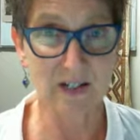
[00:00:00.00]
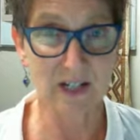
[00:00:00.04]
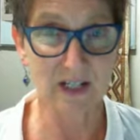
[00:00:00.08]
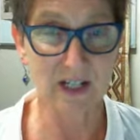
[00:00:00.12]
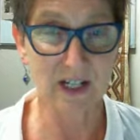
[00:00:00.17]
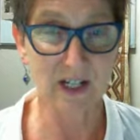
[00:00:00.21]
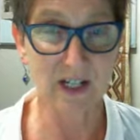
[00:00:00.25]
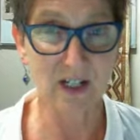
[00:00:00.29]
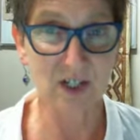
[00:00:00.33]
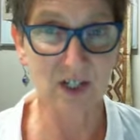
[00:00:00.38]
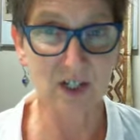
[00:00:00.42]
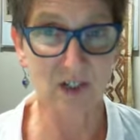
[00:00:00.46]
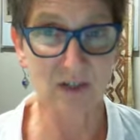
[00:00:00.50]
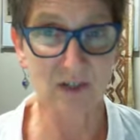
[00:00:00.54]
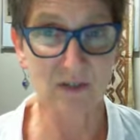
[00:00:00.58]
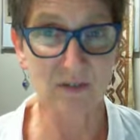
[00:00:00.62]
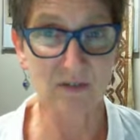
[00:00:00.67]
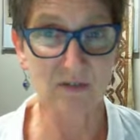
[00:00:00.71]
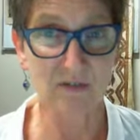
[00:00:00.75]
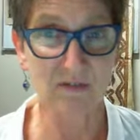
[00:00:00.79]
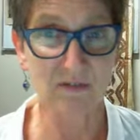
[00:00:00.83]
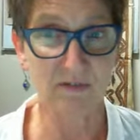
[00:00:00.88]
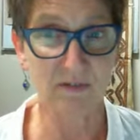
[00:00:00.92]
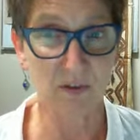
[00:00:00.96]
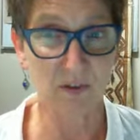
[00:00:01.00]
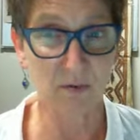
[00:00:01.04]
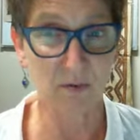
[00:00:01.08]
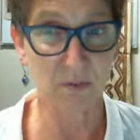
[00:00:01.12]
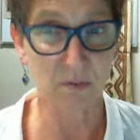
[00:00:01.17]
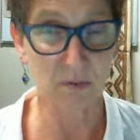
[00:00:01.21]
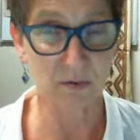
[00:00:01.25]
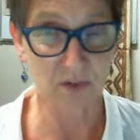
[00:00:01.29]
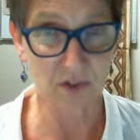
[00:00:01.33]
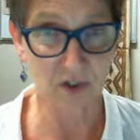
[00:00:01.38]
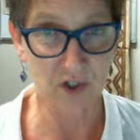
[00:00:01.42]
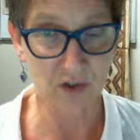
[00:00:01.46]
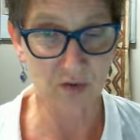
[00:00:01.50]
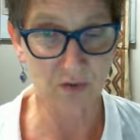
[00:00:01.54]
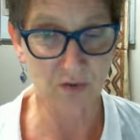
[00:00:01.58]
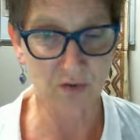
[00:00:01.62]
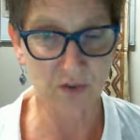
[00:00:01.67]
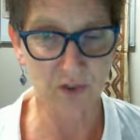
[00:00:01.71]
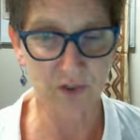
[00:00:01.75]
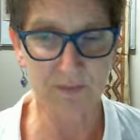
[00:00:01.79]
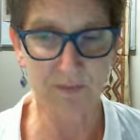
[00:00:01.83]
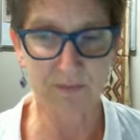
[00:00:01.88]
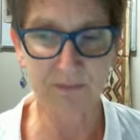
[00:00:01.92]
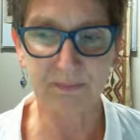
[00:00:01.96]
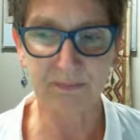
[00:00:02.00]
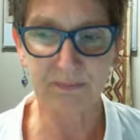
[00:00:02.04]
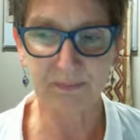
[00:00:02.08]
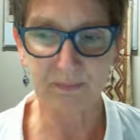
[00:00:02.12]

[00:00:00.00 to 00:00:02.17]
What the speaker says: detention of vulnerable children,